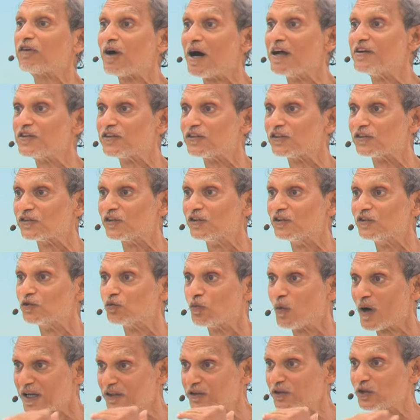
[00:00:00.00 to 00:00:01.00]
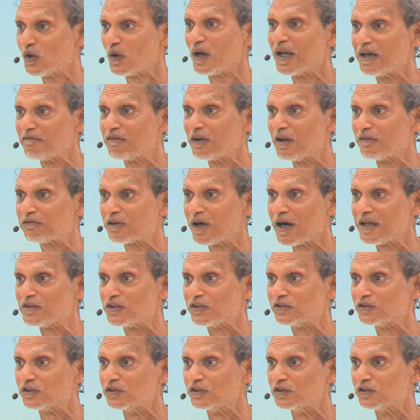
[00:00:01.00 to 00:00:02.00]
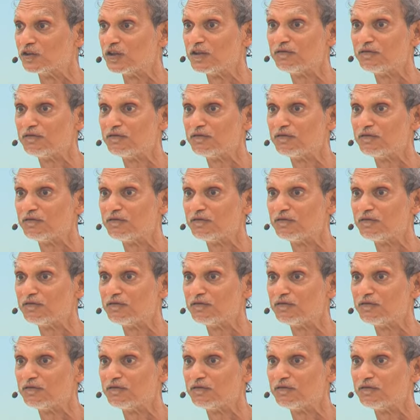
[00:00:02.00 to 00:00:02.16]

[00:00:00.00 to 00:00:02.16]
consciousness. What is your level of consciousness?